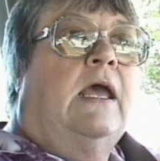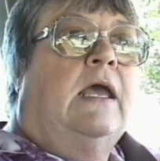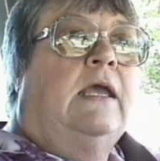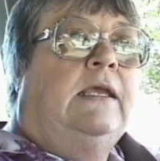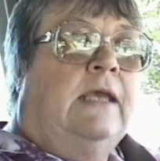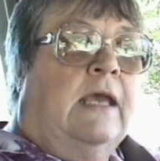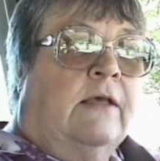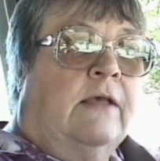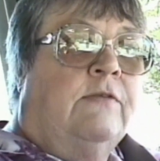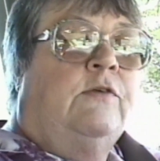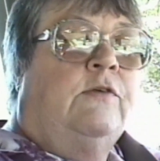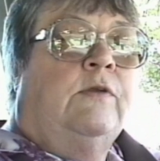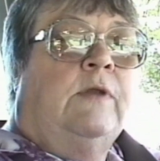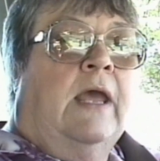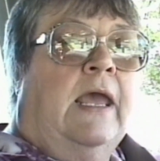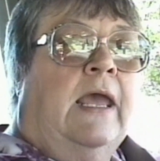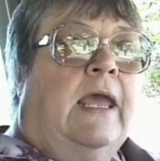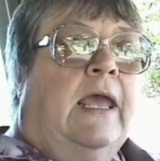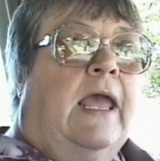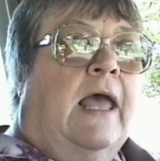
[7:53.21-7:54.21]

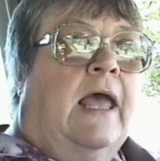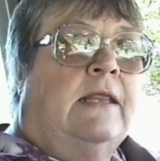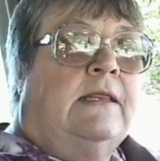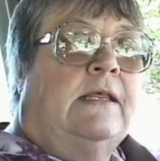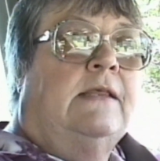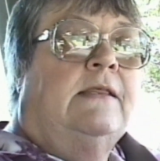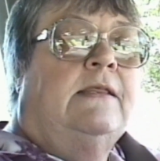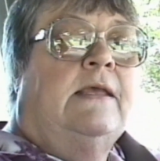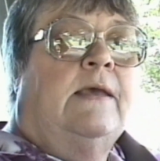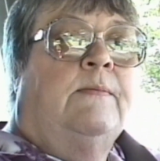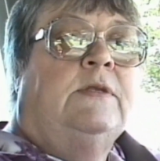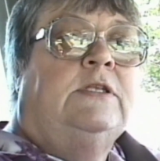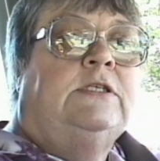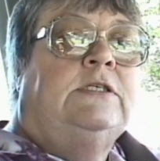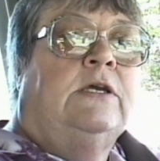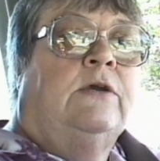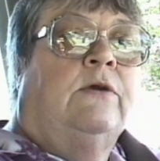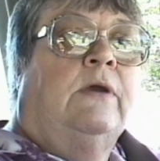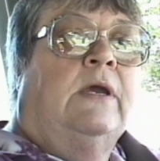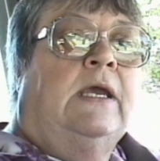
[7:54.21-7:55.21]
yesterday at the
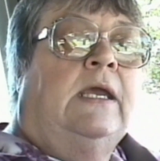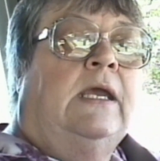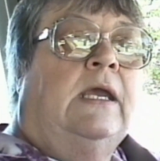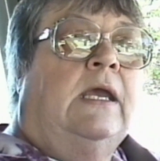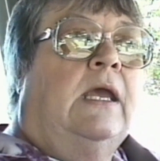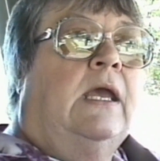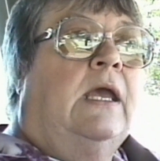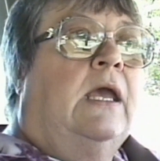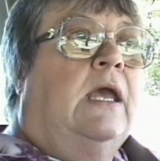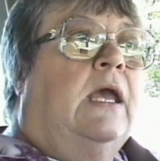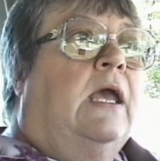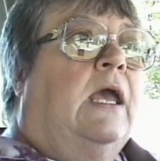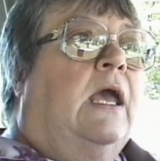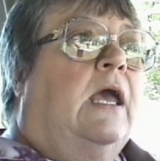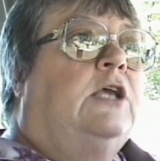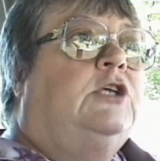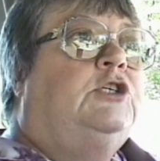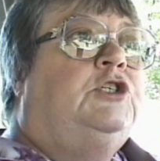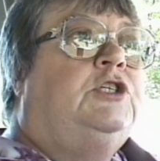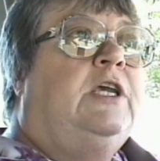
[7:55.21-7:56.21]
cemetery.
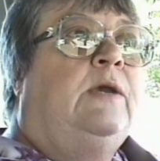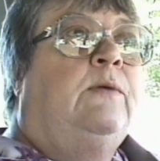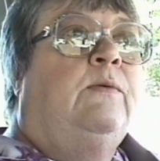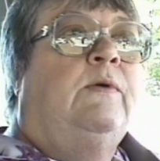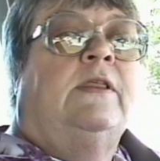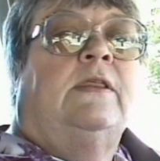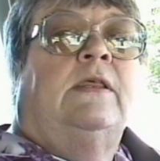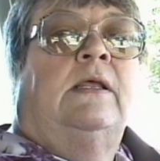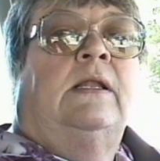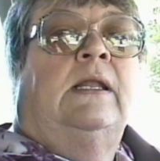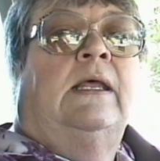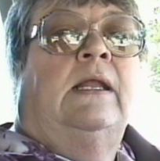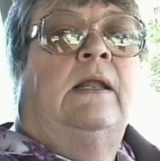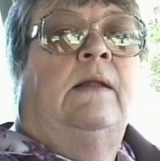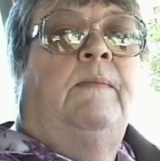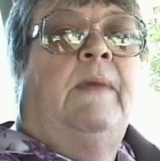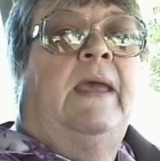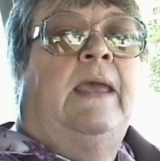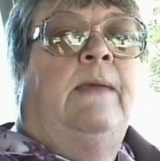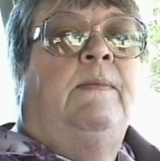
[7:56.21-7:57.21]
She was the little
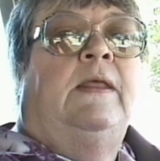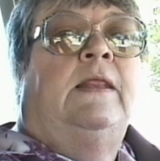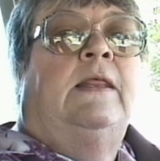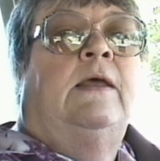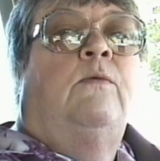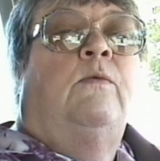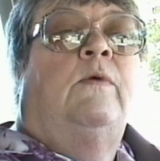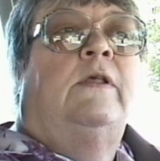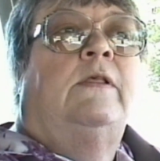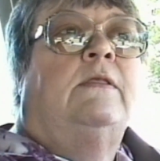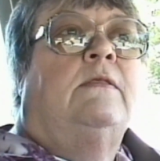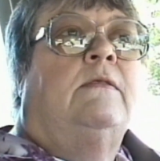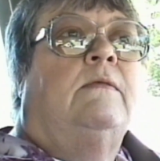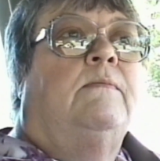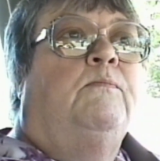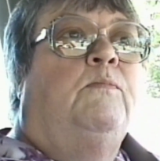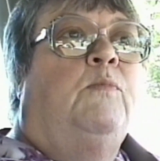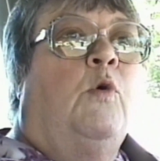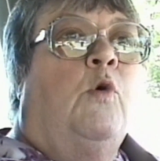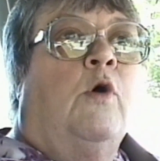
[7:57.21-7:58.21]
baby that was
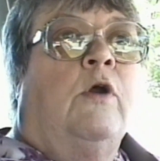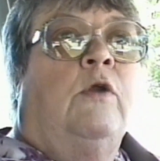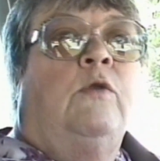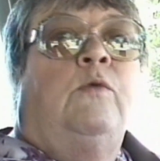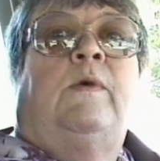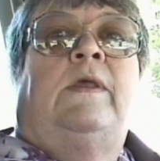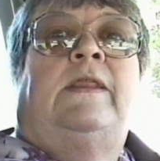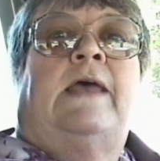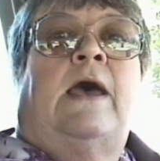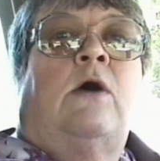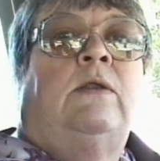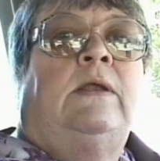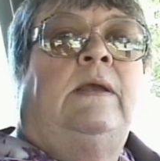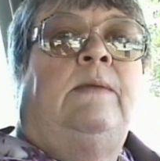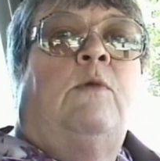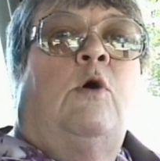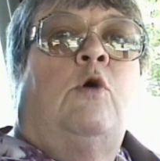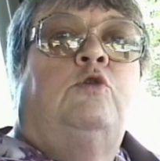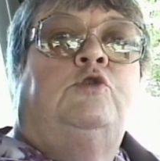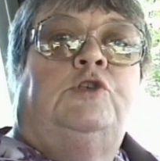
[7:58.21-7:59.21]
born without
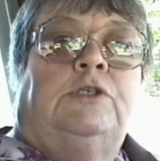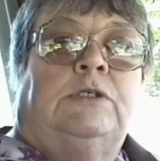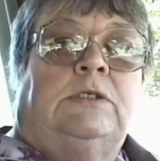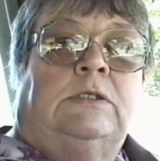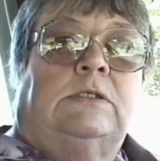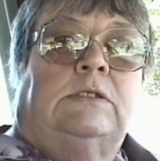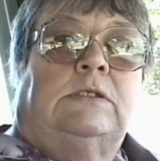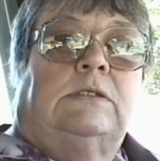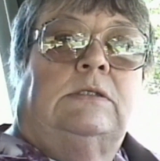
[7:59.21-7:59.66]
emotions.